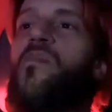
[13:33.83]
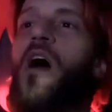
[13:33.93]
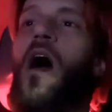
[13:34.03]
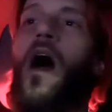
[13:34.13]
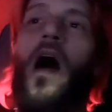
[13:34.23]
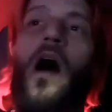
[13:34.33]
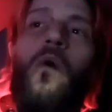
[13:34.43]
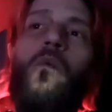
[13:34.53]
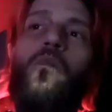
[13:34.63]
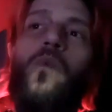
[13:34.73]

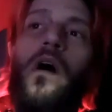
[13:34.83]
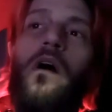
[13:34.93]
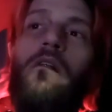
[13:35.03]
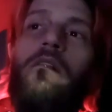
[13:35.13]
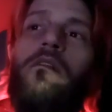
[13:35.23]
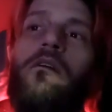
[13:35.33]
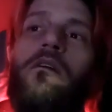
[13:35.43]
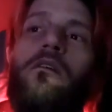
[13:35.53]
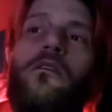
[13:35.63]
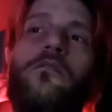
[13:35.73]
How well
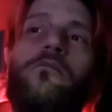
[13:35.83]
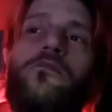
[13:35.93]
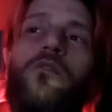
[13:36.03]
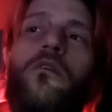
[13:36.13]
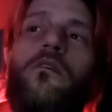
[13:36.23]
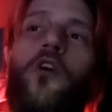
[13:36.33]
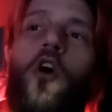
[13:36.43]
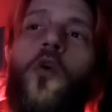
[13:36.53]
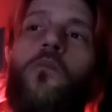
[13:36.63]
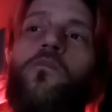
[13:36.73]
is your
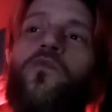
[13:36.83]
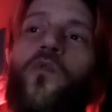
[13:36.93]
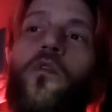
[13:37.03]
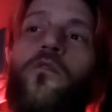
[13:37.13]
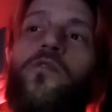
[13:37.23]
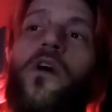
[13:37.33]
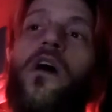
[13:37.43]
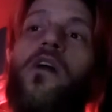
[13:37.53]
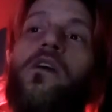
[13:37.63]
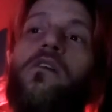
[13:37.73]
home
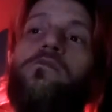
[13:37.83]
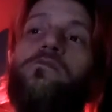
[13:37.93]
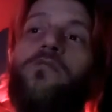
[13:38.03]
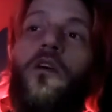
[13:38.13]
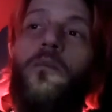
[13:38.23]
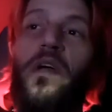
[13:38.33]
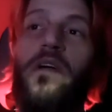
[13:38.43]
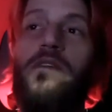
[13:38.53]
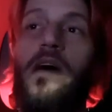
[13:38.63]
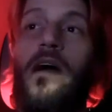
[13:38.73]
fortified against zombie
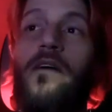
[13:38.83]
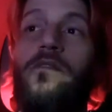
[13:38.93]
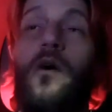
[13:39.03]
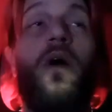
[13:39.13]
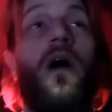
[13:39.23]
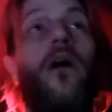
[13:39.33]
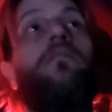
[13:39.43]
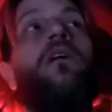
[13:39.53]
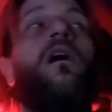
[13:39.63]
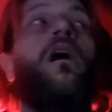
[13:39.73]
attacks? Okay,
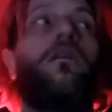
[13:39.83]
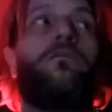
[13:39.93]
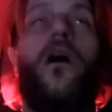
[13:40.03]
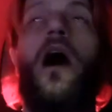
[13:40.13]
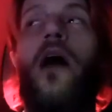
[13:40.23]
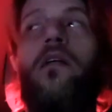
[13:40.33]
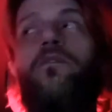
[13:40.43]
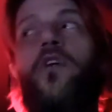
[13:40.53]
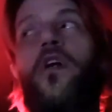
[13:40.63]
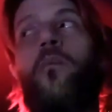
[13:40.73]
I live
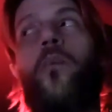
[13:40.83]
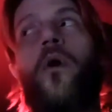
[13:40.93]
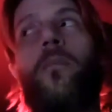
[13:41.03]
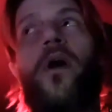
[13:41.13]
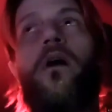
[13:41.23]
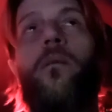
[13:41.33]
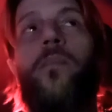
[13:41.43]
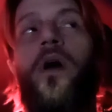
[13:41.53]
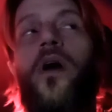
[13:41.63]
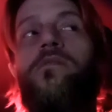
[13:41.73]
in an apartment
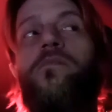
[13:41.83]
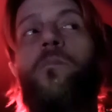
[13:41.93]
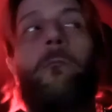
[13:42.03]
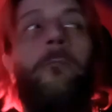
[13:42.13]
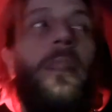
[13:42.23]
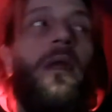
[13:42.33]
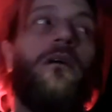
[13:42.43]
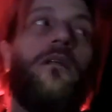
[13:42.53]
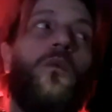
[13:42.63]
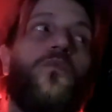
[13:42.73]
complex
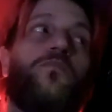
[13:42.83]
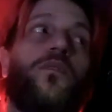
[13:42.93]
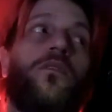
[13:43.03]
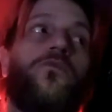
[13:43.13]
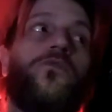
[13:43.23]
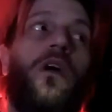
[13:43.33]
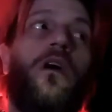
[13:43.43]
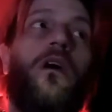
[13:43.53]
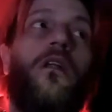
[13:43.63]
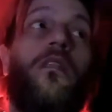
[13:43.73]
that was built
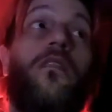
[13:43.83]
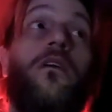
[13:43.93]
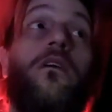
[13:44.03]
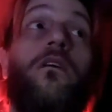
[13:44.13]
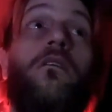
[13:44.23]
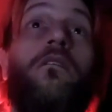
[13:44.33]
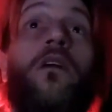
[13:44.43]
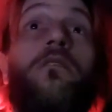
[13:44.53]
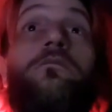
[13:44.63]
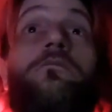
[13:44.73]
in the
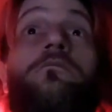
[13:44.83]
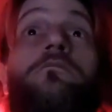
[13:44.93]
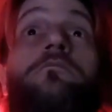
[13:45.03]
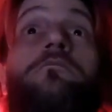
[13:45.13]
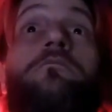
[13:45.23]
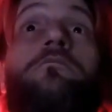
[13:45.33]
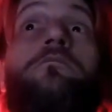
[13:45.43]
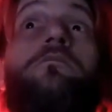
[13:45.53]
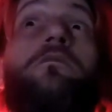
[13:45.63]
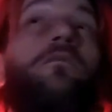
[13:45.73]
late
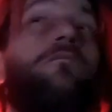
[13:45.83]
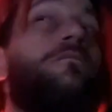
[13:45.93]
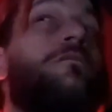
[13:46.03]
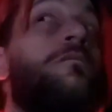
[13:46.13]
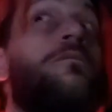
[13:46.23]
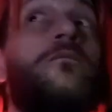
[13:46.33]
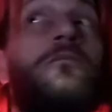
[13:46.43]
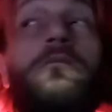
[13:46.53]
60s,